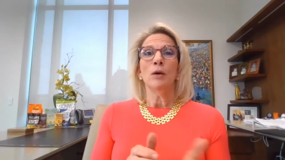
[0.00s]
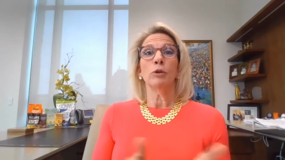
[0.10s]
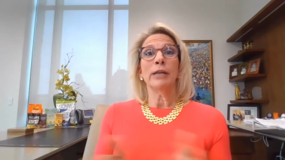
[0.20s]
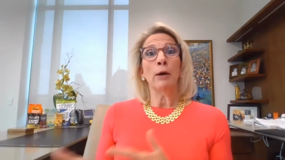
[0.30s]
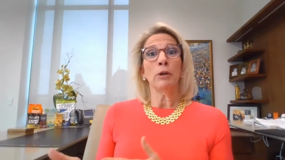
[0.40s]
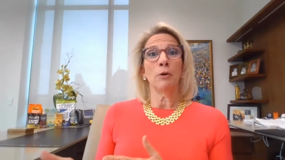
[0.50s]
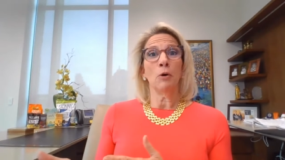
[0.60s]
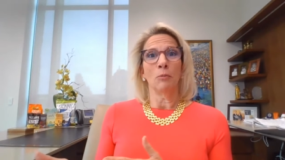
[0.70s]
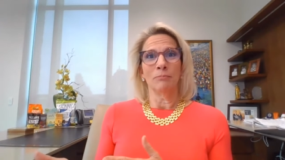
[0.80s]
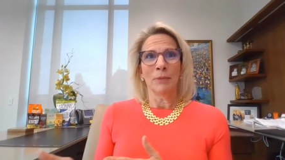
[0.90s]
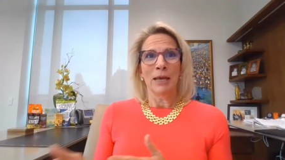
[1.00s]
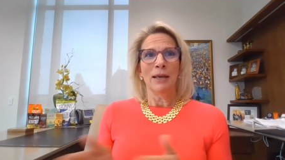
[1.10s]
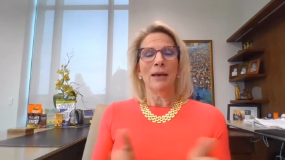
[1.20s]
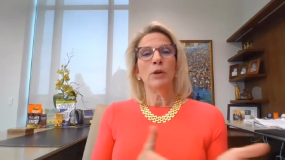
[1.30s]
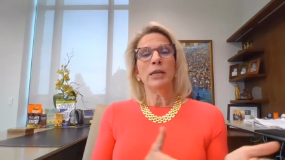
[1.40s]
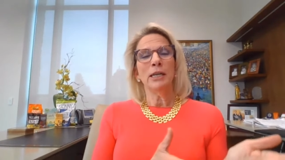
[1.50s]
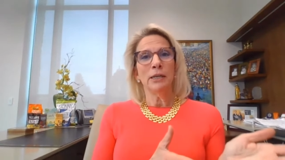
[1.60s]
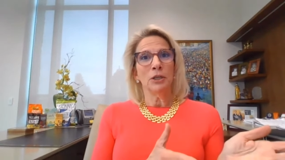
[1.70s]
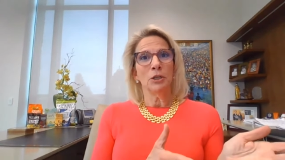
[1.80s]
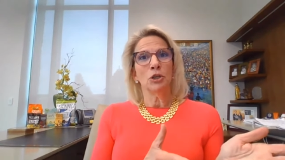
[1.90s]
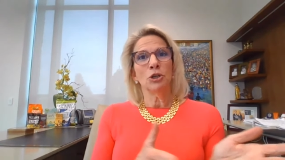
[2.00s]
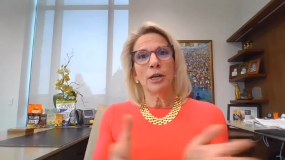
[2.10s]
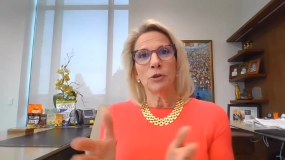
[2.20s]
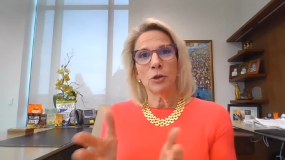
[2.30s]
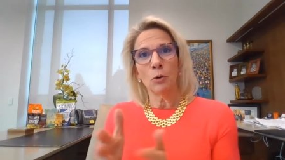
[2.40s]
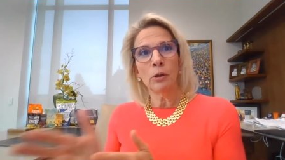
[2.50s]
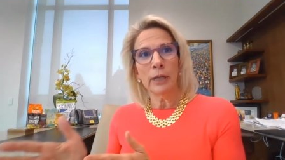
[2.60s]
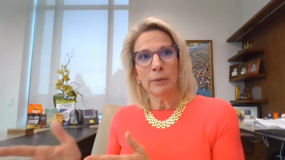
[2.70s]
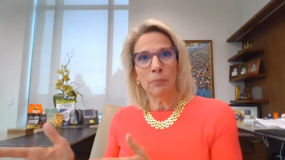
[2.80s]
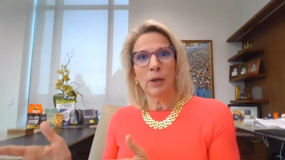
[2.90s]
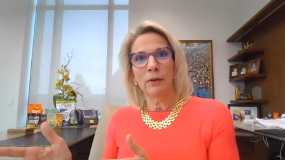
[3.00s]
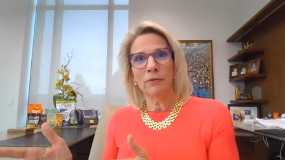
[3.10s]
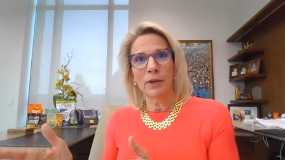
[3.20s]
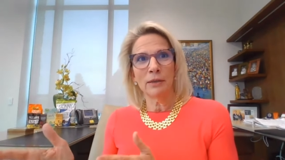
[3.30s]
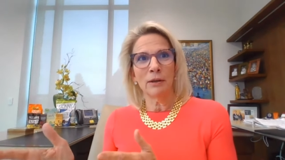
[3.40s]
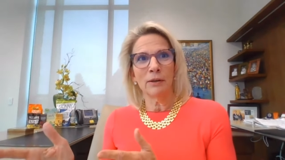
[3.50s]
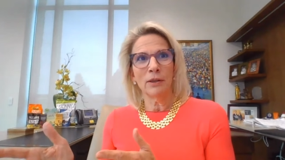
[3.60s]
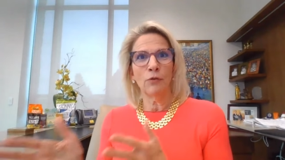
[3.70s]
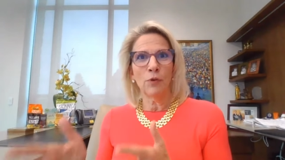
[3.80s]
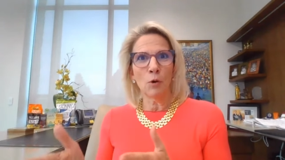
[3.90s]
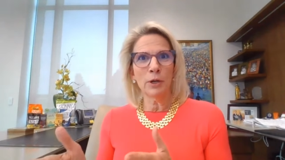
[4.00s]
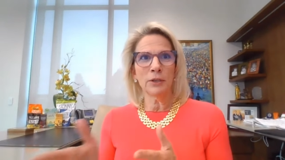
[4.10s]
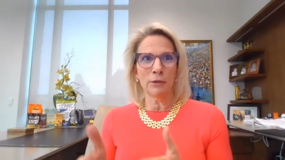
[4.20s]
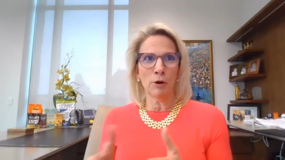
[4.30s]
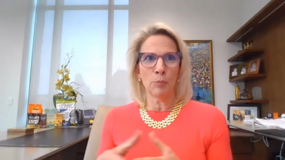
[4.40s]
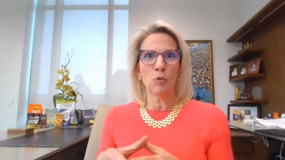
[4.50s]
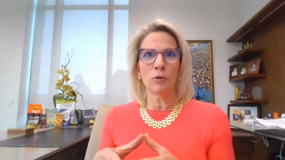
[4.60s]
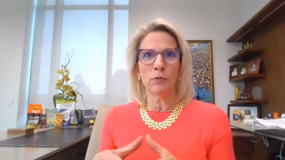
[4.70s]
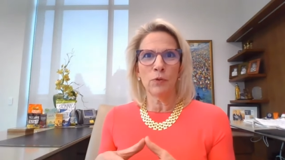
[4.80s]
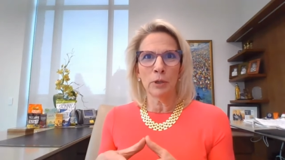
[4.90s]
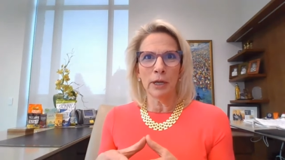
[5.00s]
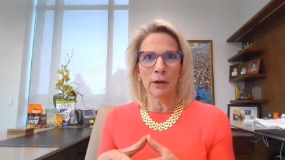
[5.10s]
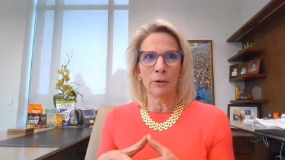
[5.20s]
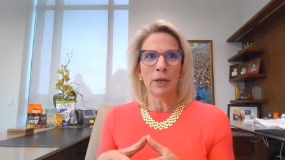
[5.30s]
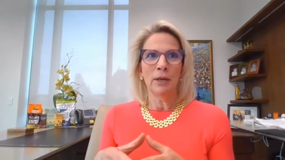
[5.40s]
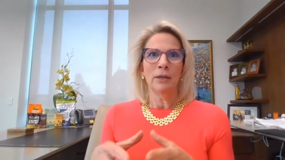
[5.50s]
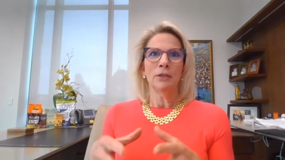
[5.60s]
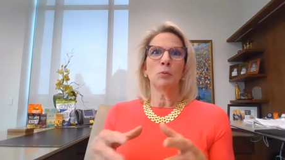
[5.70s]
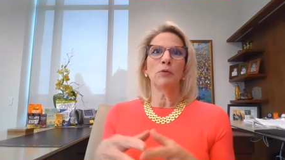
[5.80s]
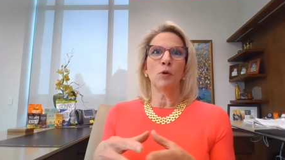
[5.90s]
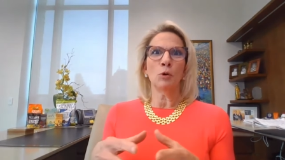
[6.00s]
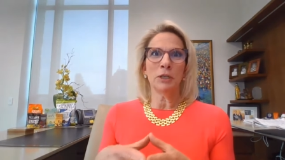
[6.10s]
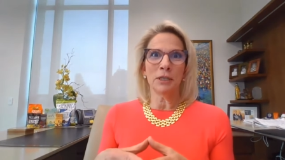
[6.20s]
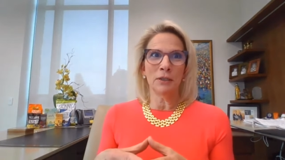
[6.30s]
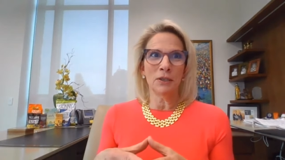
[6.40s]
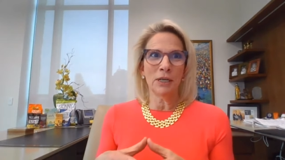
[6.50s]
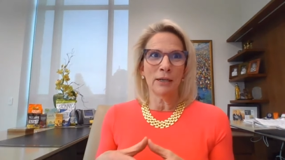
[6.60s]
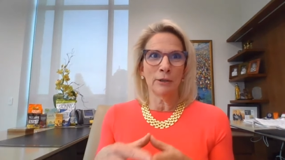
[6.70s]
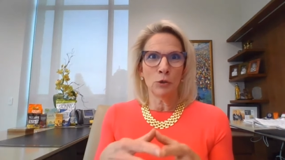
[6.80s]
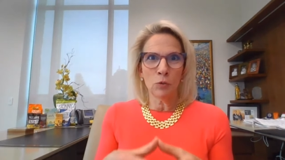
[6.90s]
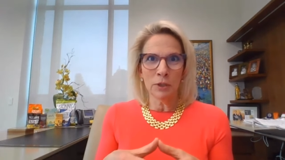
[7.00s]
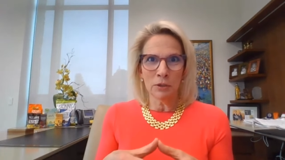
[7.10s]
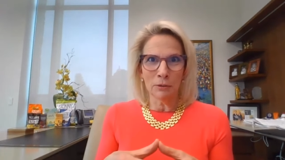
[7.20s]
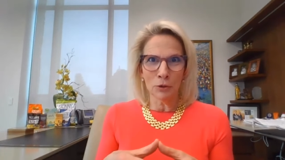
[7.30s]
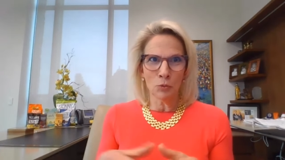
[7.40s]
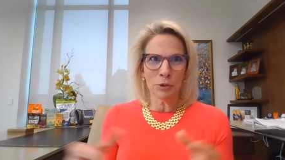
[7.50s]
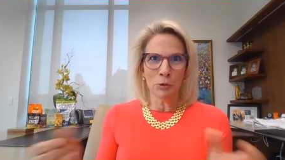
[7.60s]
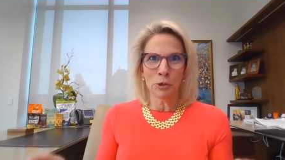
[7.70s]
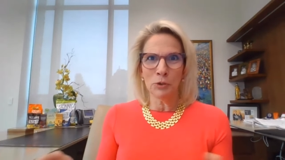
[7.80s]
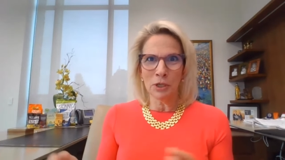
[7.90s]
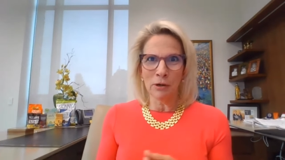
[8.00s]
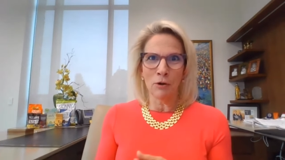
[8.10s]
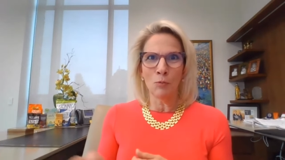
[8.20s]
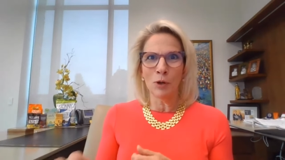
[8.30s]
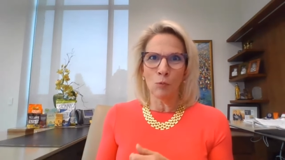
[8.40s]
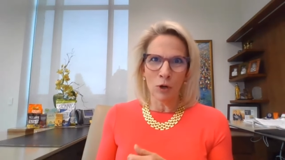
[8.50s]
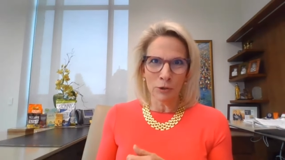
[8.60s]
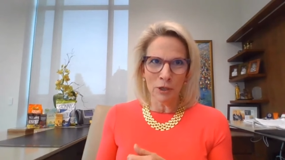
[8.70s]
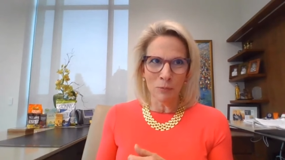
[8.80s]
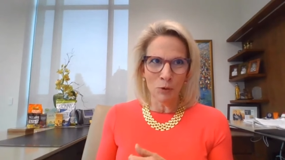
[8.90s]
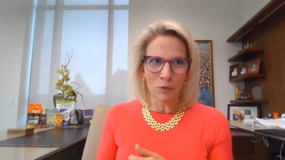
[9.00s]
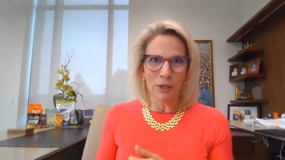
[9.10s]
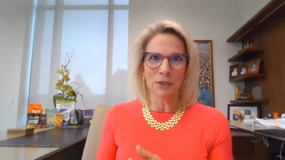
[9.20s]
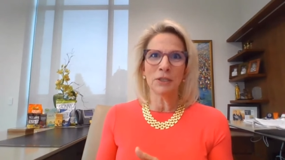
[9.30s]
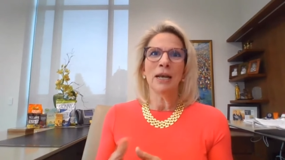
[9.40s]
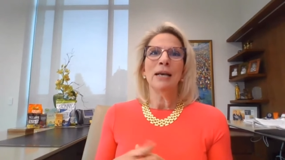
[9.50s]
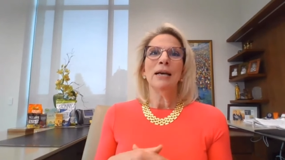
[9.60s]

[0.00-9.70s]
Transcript: were now at home and we needed to totally pivot the focus in our portfolio. So we focused instead on Twizzlers, which are used at home when watching movies,